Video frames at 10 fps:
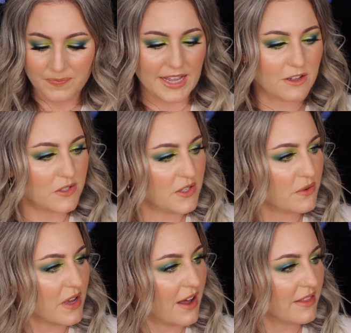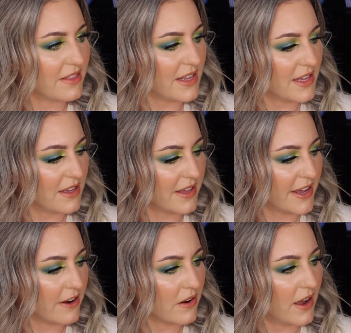I also got the
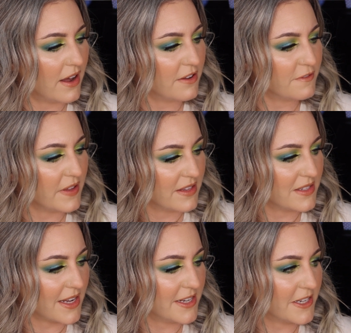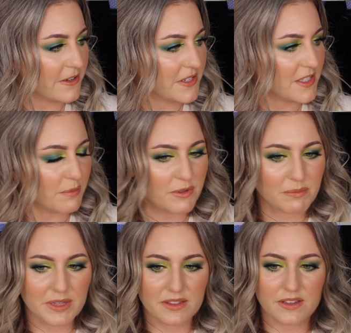Care Of the dietary
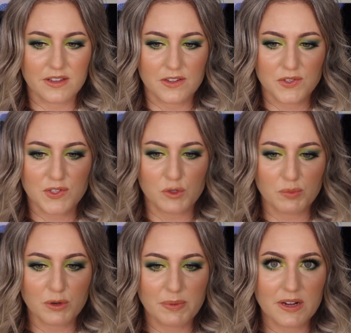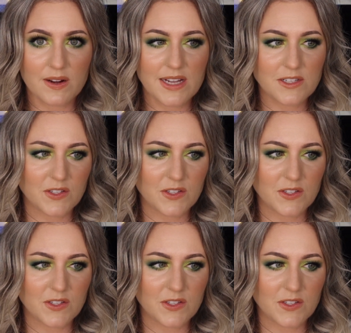supplement, the Super Berry.